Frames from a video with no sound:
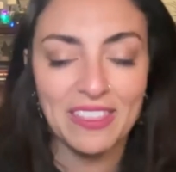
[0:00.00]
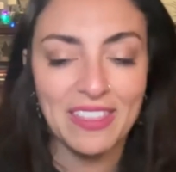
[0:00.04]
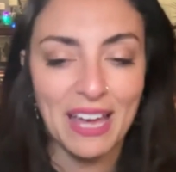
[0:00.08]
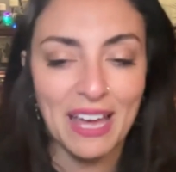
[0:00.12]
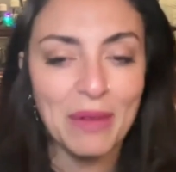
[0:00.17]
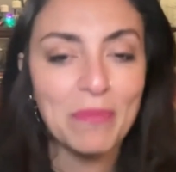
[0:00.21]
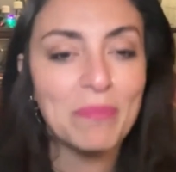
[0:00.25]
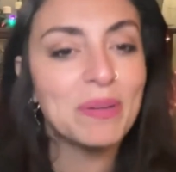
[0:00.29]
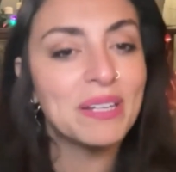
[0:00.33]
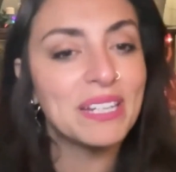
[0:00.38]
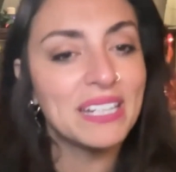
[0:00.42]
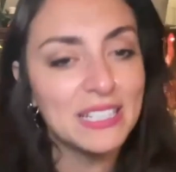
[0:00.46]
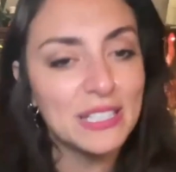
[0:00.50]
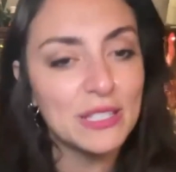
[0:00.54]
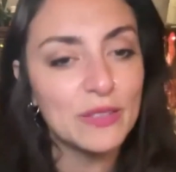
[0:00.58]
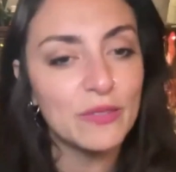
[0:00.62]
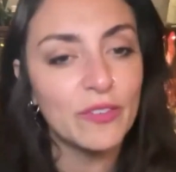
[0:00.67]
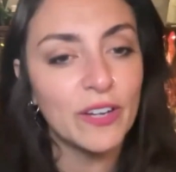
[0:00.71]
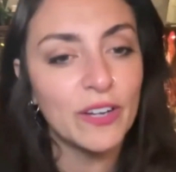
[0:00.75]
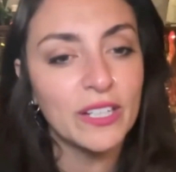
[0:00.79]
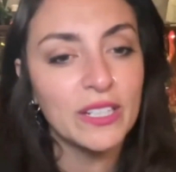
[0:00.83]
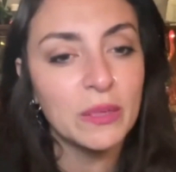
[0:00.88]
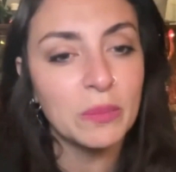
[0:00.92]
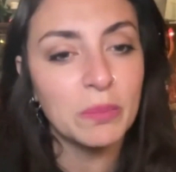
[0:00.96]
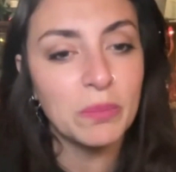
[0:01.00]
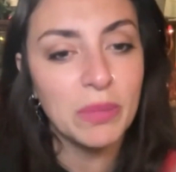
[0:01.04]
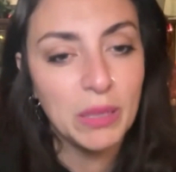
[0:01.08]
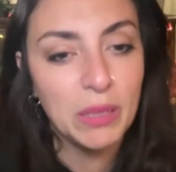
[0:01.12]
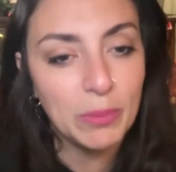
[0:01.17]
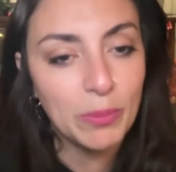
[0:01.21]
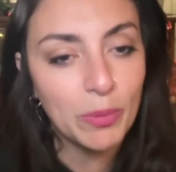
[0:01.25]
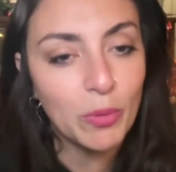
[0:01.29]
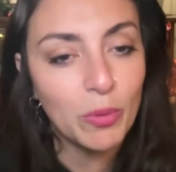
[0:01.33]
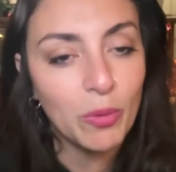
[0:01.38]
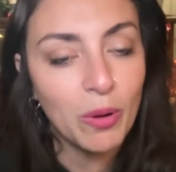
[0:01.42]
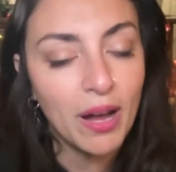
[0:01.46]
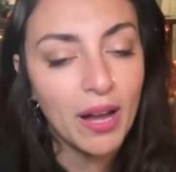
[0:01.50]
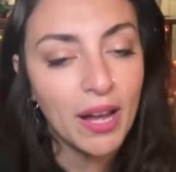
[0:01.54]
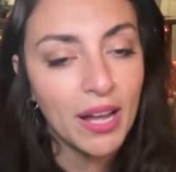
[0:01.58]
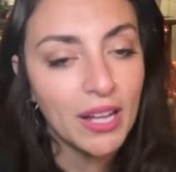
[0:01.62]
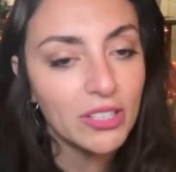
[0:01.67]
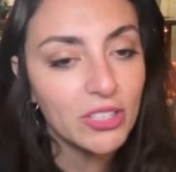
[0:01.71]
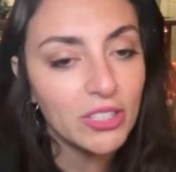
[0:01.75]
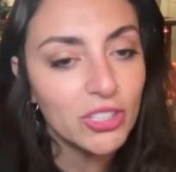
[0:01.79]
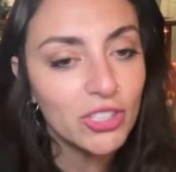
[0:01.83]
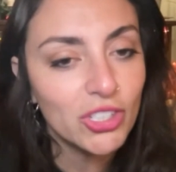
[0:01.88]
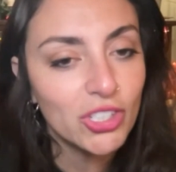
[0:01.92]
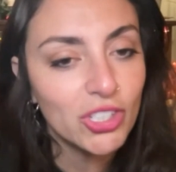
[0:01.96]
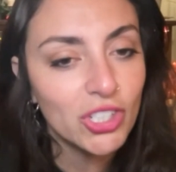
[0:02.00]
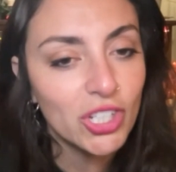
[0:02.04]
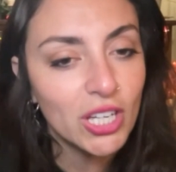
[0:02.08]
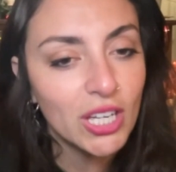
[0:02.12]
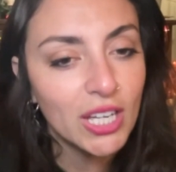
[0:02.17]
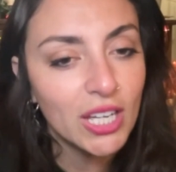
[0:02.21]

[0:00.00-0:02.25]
that, but it's fun to people watch.